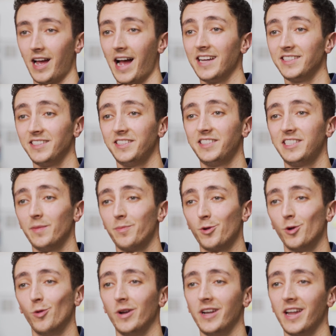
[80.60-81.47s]
As is
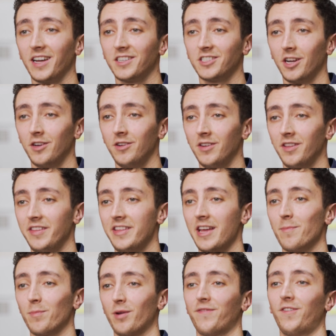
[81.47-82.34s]
typical with NEXO,
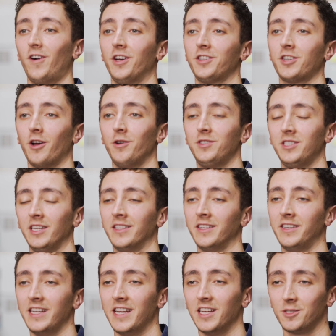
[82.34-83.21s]
the amplifier is hosting
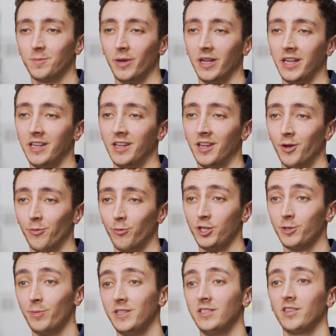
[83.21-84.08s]
the DSP,
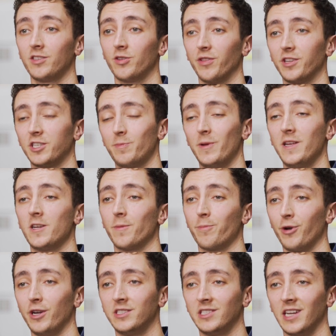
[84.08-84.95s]
which means it's got the speaker
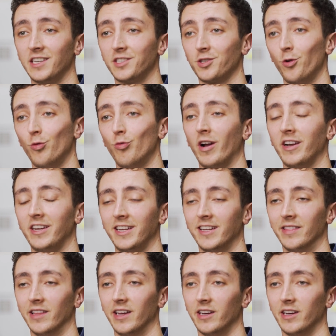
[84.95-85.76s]
presets already in